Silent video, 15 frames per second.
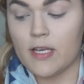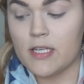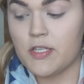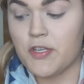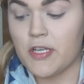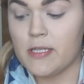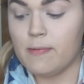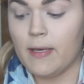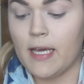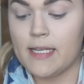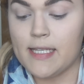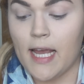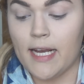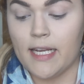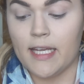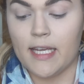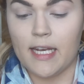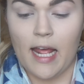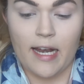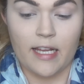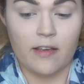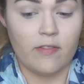this just because I didn't
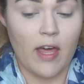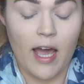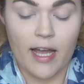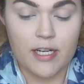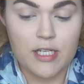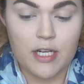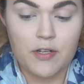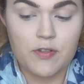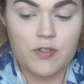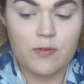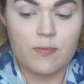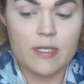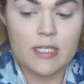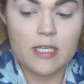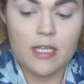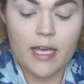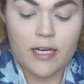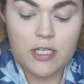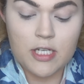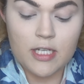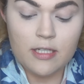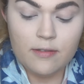get any of the eyeshadows from this
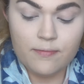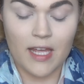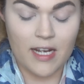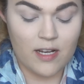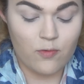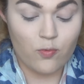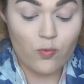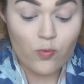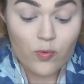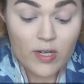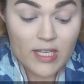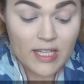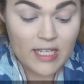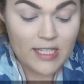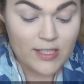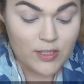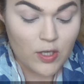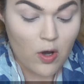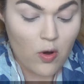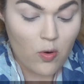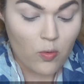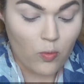collection and I really
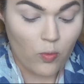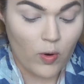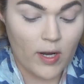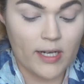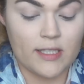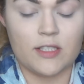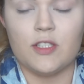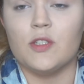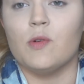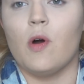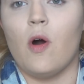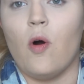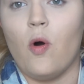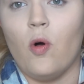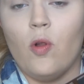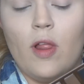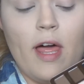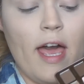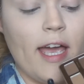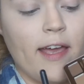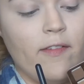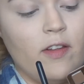don't want to do a whole
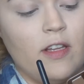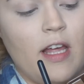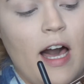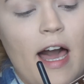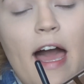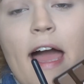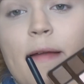heck of a lot.